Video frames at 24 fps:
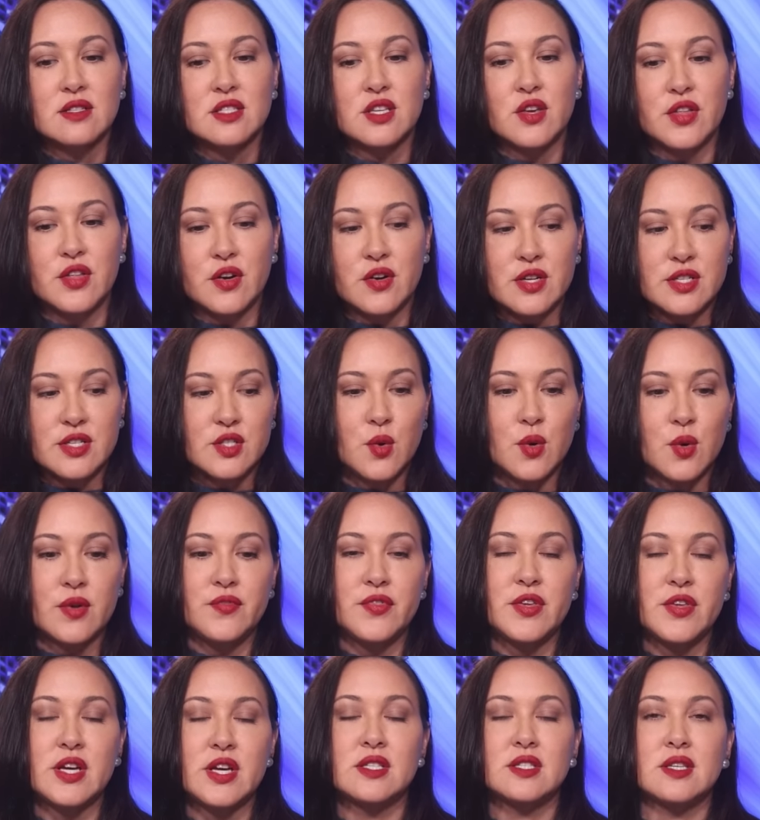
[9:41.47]
So there is sort
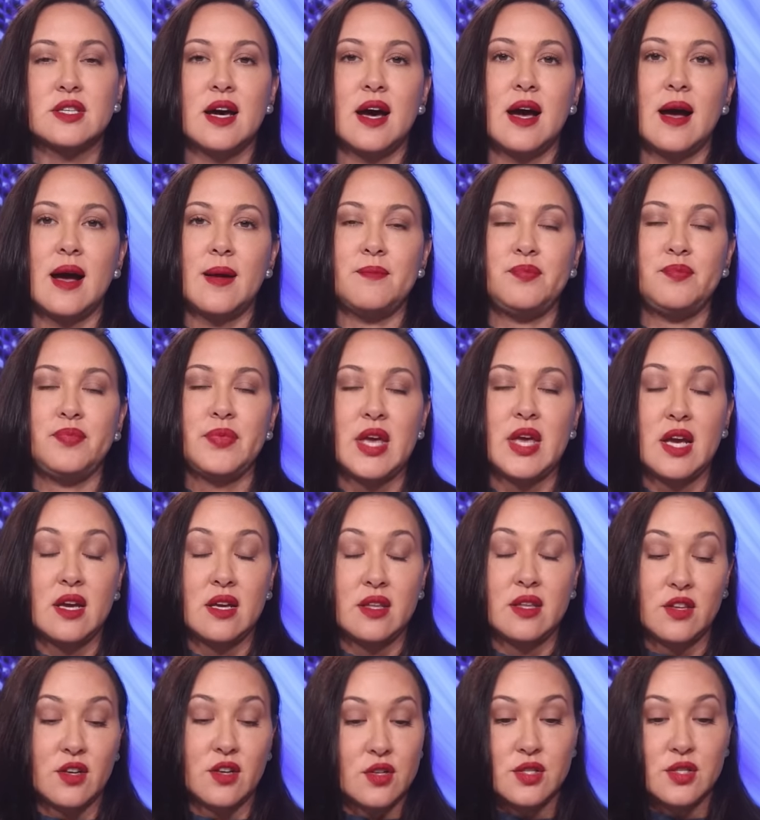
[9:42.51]
of this um,
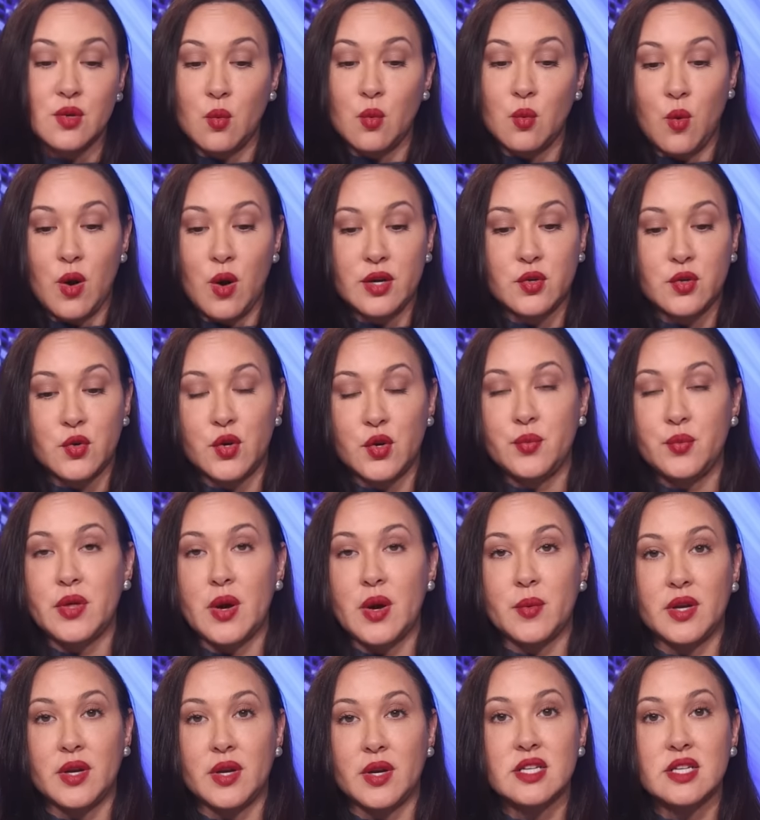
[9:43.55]
there's one group
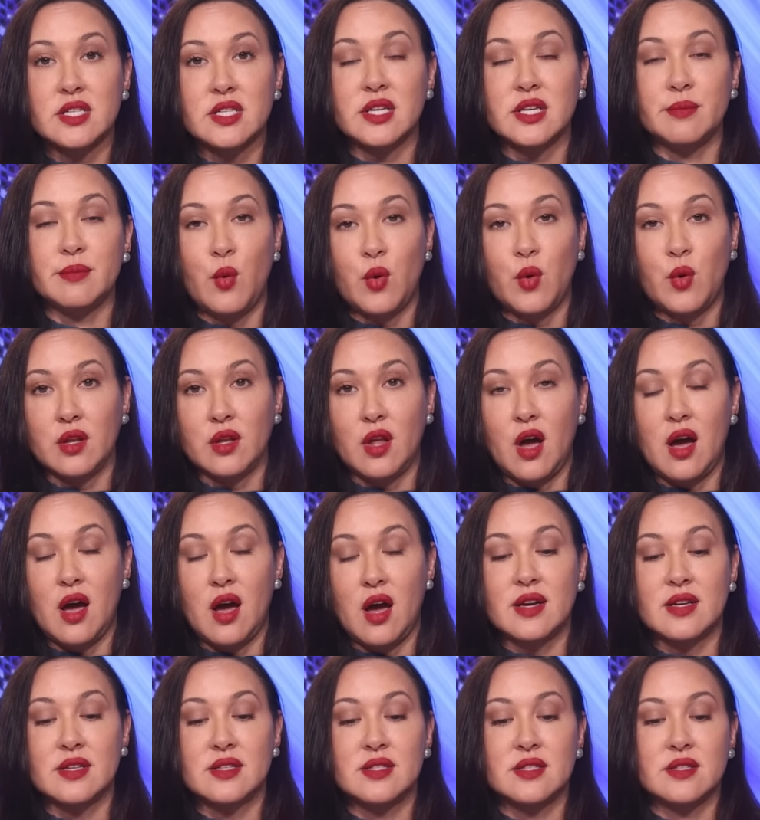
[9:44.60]
that would like to see more
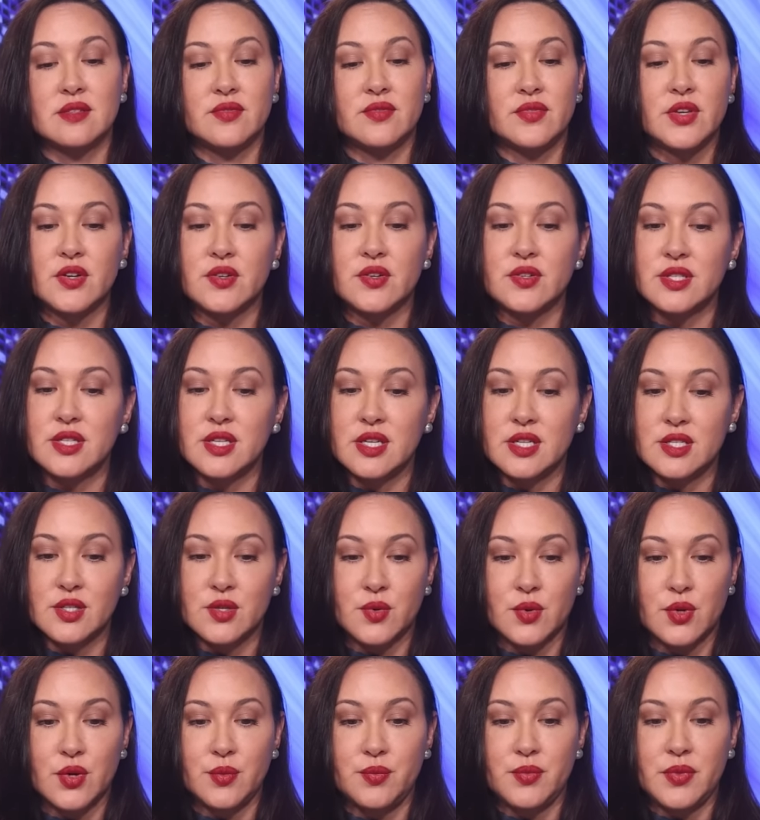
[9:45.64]
laws, there's
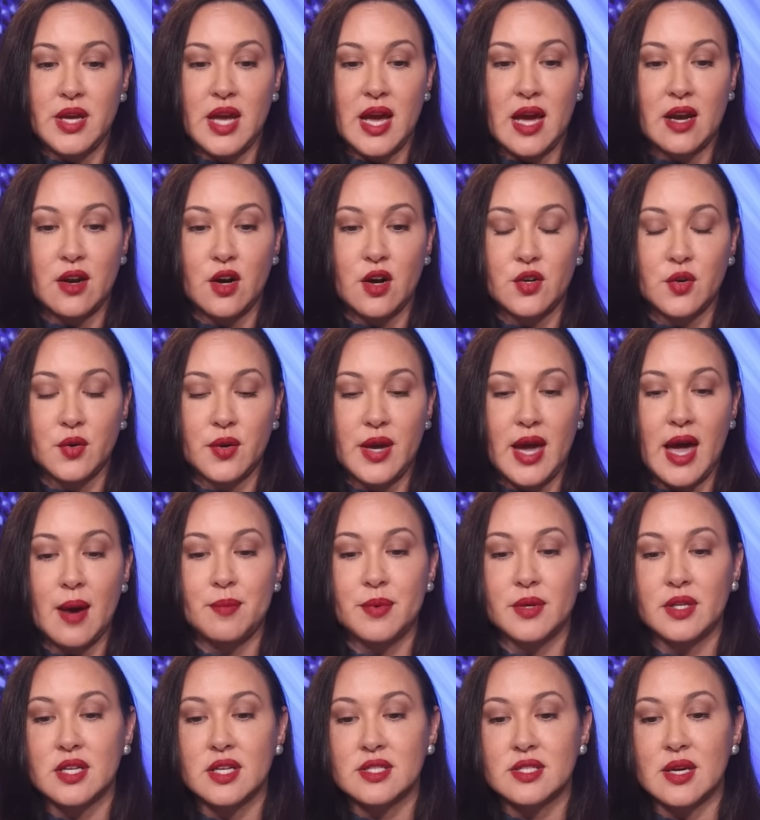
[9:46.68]
this group, the anarcho
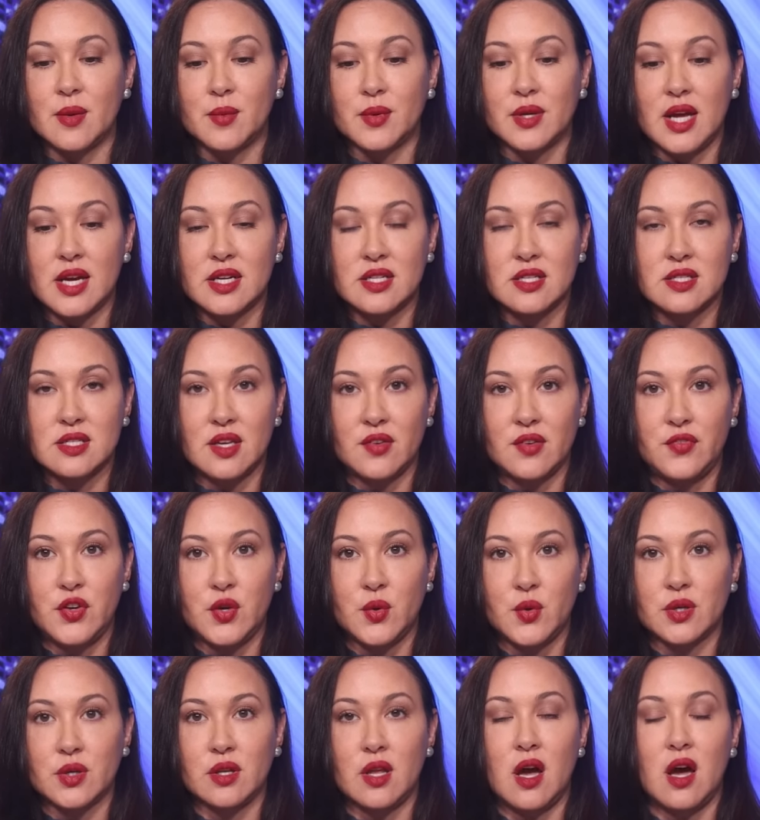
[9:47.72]
capitalists, that would like to see
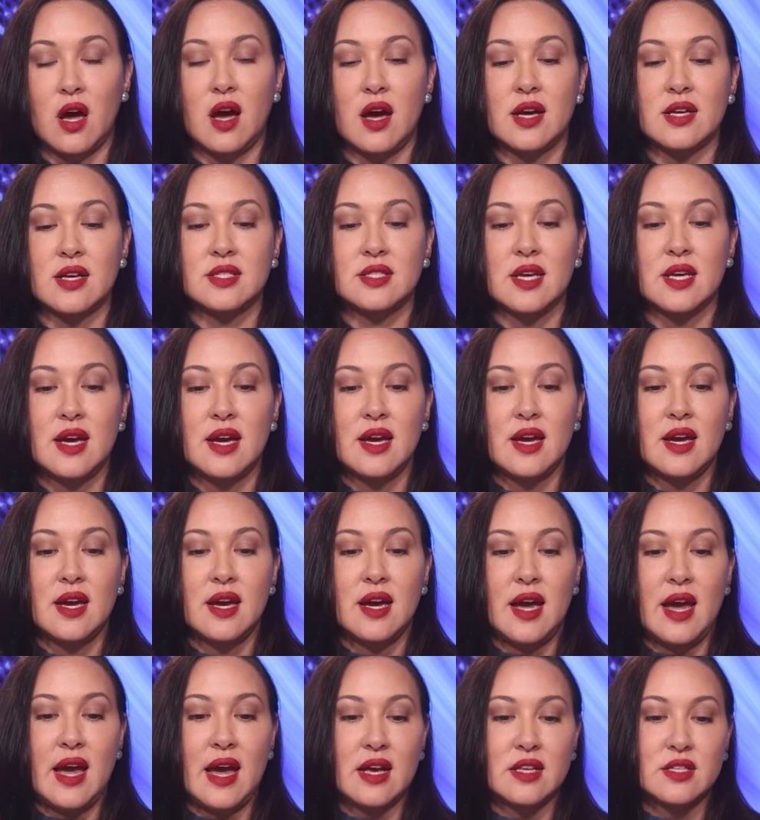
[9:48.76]
fewer laws,
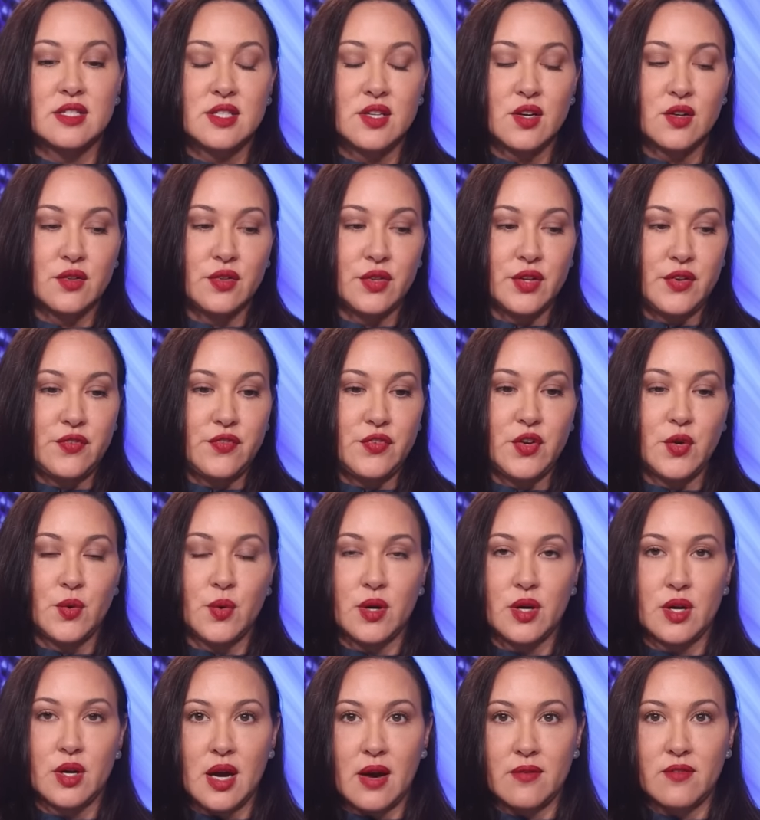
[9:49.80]
and certainly
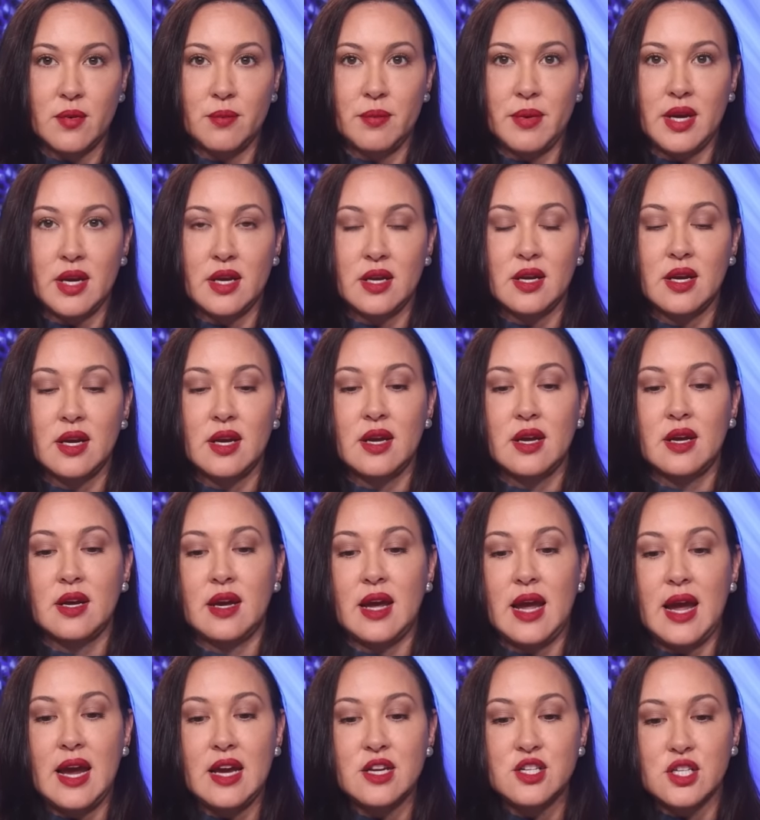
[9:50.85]
fewer government
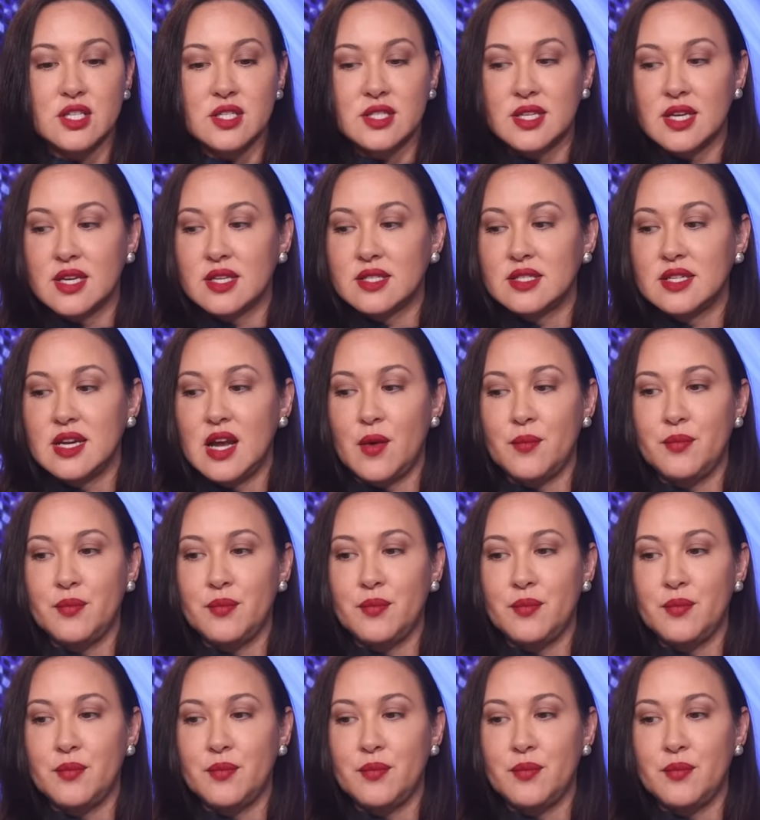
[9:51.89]
agencies.